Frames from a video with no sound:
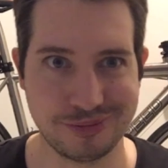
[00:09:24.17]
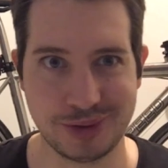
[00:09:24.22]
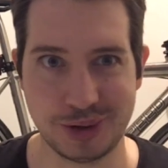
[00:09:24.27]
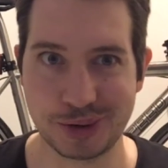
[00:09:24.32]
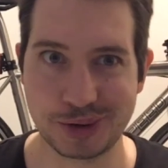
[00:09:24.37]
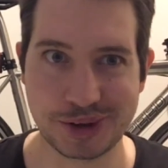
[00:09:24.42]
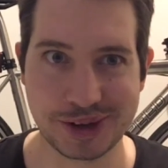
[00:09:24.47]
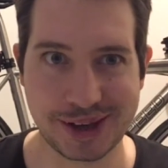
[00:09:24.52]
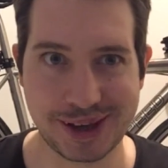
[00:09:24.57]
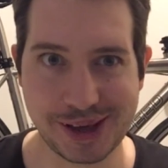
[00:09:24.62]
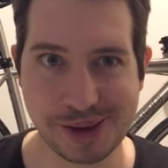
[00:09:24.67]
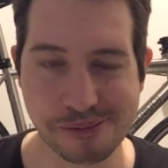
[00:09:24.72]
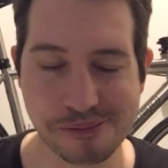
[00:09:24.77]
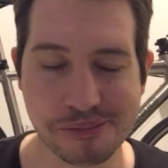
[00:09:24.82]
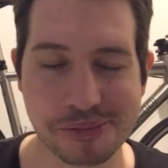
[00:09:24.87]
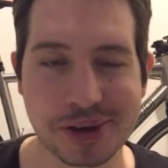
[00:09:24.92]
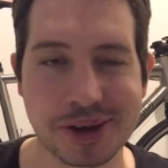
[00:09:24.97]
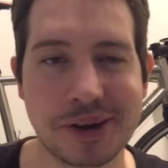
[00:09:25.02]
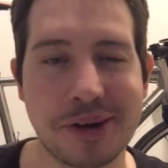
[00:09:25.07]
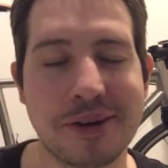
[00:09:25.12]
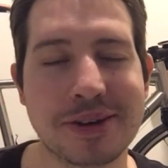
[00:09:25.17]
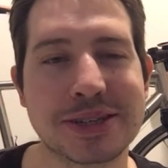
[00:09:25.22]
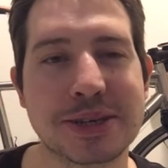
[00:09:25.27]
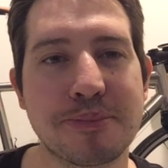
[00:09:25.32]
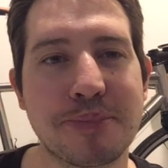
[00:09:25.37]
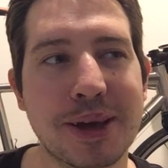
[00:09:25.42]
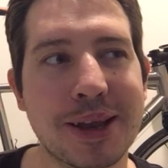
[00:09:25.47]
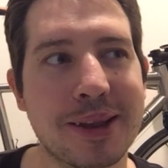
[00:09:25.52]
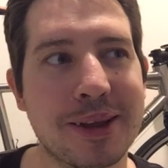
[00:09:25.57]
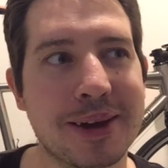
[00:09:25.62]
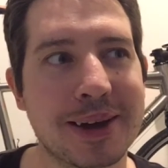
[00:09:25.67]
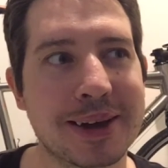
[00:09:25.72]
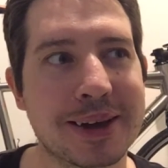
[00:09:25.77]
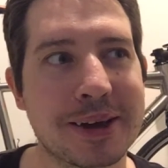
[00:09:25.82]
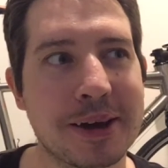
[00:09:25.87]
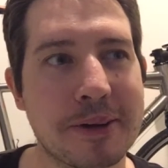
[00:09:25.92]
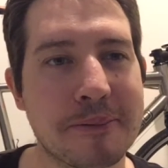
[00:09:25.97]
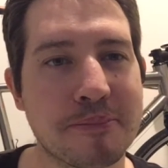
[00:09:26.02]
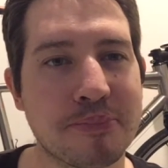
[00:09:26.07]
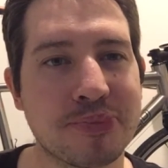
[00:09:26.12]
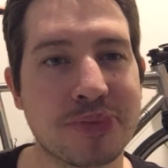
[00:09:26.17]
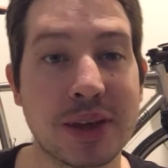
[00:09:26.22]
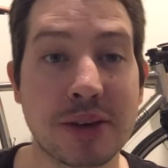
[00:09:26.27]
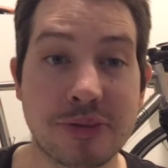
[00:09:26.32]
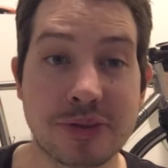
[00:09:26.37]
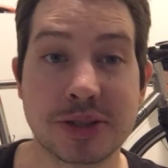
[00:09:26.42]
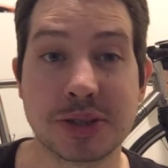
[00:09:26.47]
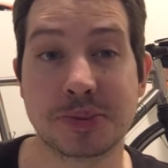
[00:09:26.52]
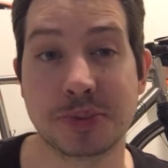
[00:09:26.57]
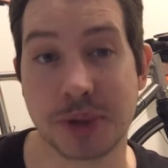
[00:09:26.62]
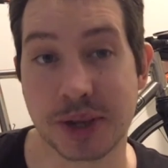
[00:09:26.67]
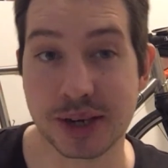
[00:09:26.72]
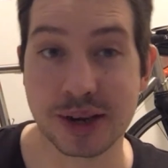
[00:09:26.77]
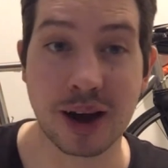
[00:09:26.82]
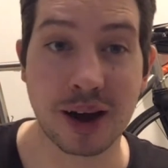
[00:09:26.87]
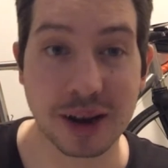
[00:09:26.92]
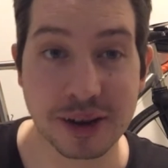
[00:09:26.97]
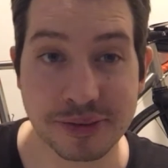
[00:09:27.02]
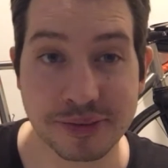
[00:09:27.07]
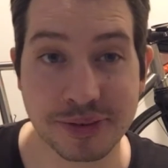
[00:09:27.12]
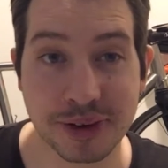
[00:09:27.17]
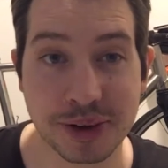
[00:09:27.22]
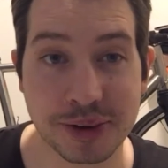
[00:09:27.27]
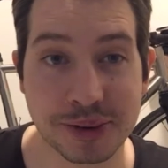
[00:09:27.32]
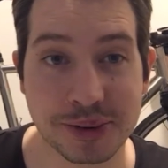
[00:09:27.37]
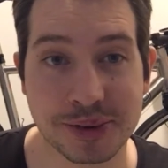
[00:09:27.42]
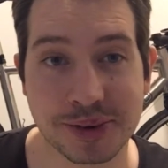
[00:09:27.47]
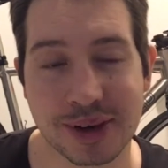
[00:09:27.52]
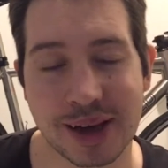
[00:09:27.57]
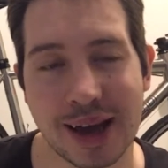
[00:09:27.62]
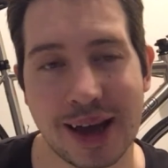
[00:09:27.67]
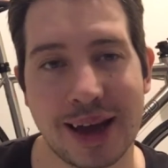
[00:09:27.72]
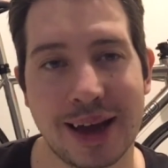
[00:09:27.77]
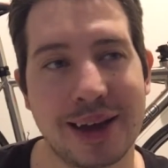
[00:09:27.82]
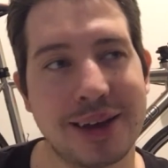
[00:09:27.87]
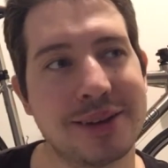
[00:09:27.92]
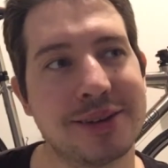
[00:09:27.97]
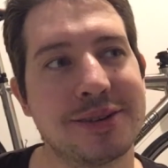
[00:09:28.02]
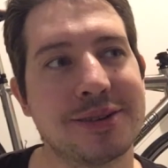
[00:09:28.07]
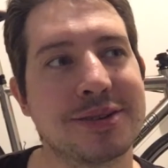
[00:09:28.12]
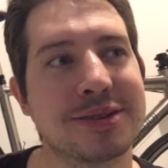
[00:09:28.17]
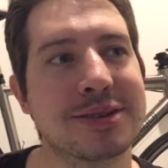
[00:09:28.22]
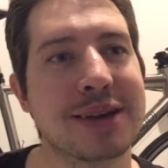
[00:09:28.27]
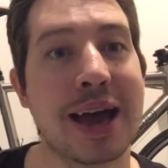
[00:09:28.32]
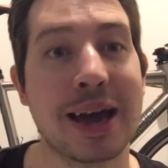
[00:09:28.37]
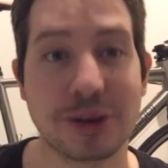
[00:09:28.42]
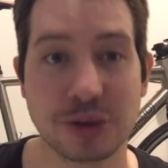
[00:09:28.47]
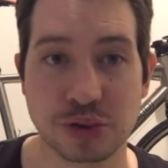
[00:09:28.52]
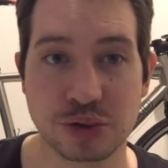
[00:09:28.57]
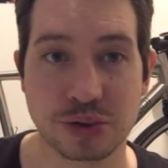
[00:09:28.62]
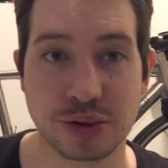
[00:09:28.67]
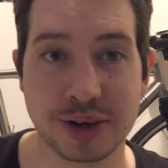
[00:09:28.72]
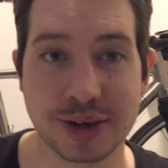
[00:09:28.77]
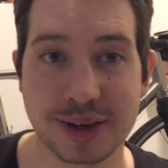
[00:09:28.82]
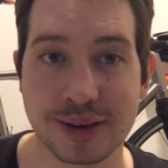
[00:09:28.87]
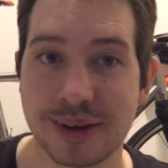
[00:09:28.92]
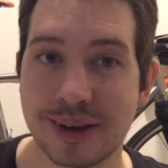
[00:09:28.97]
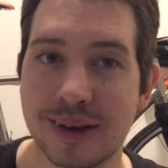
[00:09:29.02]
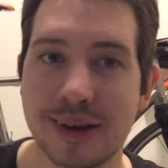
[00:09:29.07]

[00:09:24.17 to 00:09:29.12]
look at him. It's a bit like difference between iPhone and Android.